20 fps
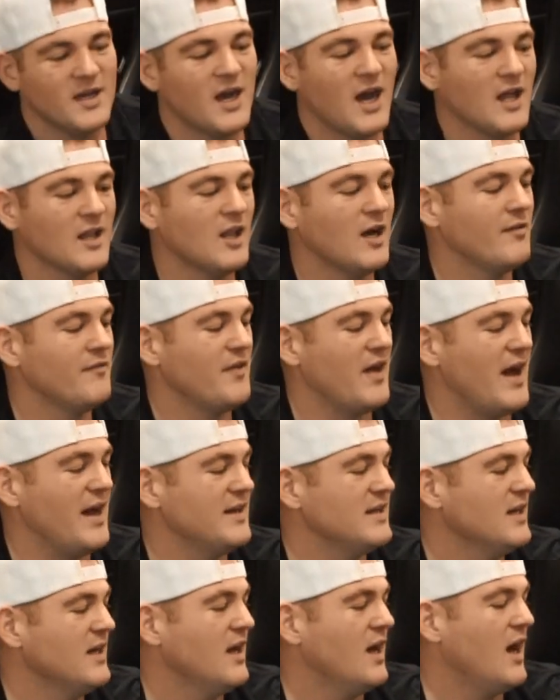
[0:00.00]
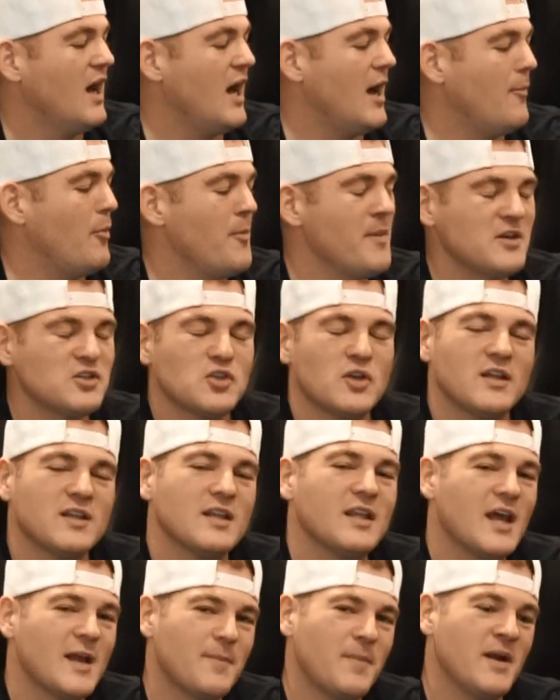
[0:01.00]
I love that. But make sure to hit
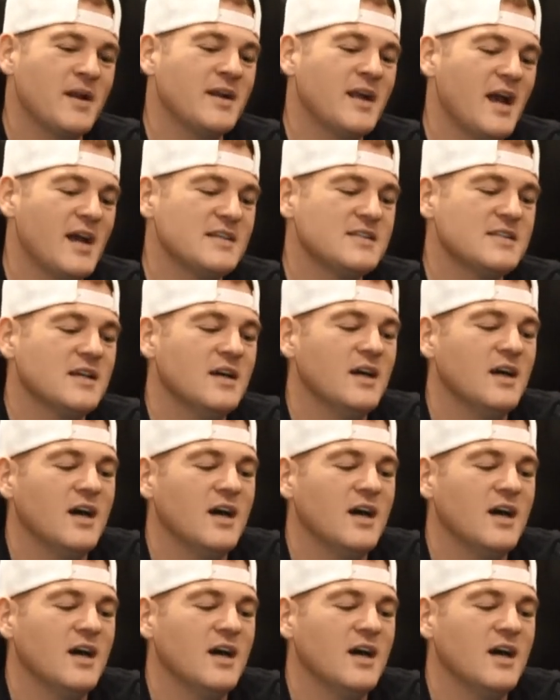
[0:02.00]
the like button, guys.